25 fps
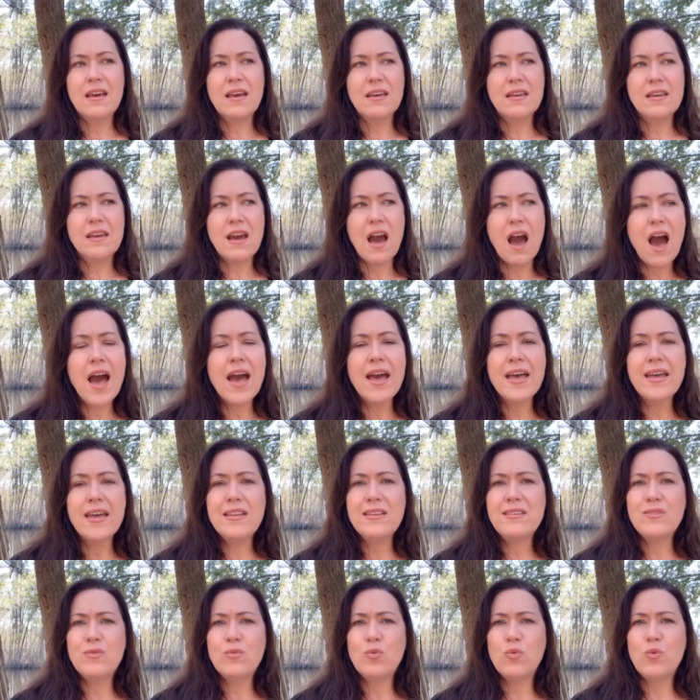
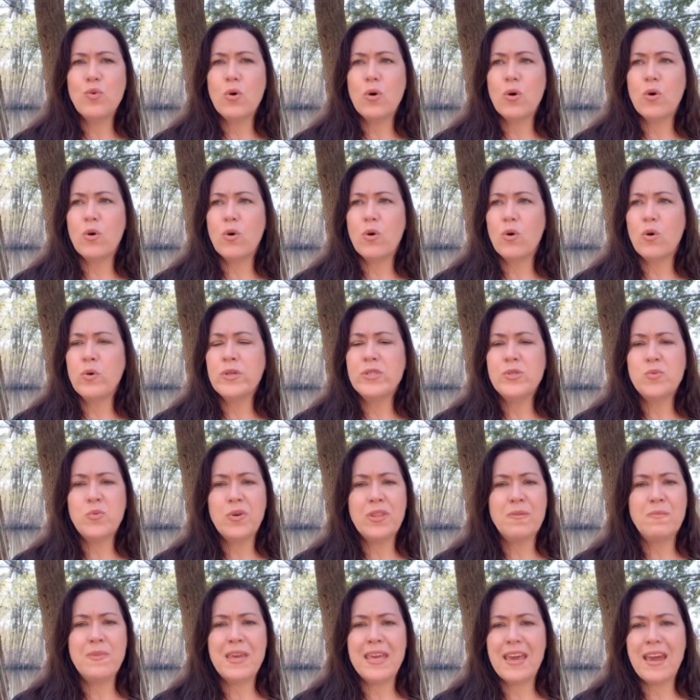God was
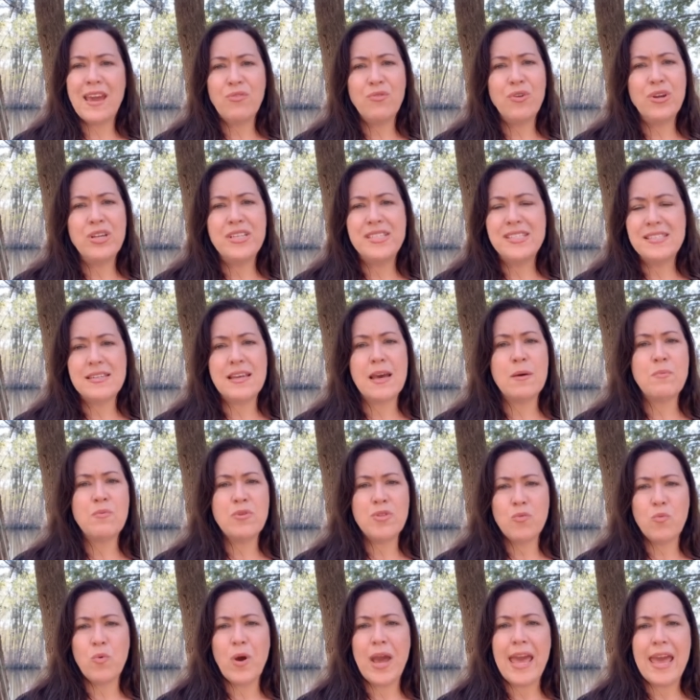with me every step of
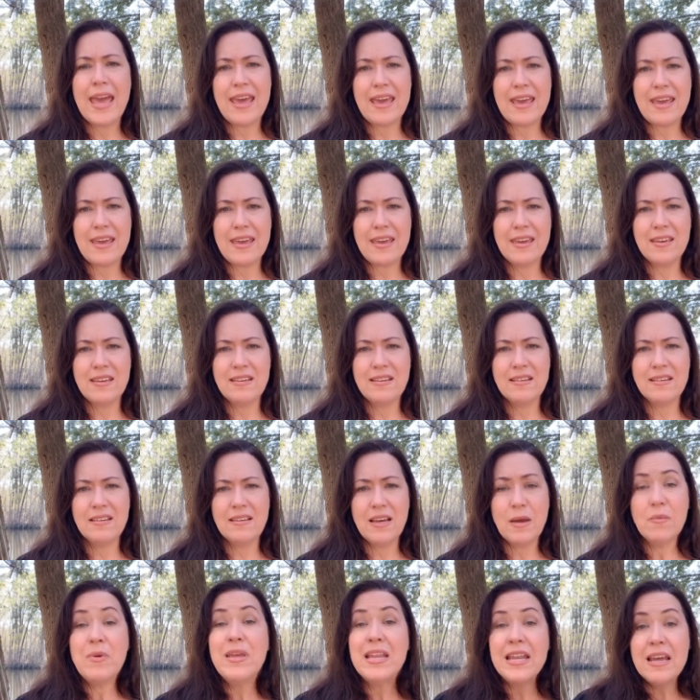the way.
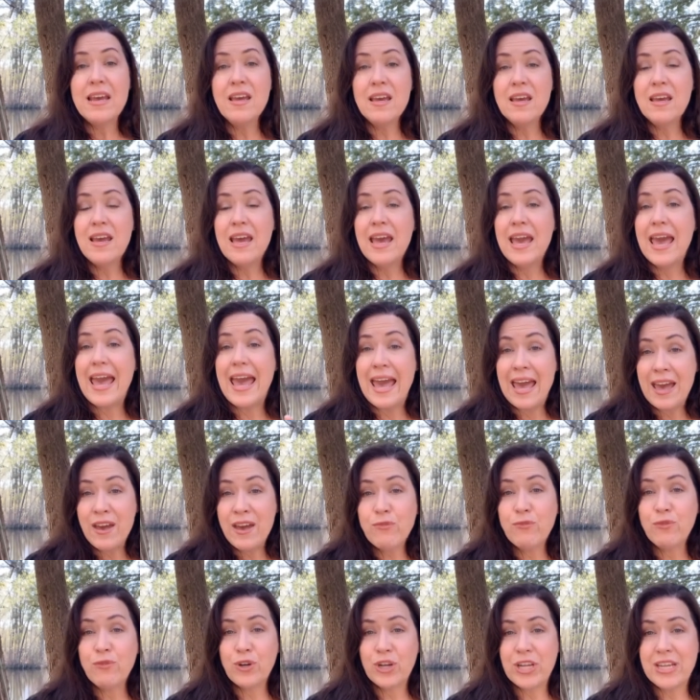I mean,
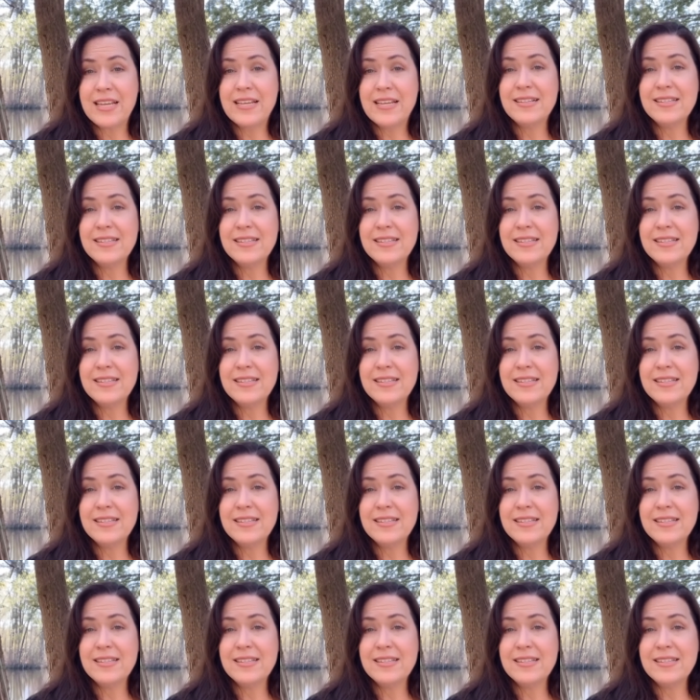every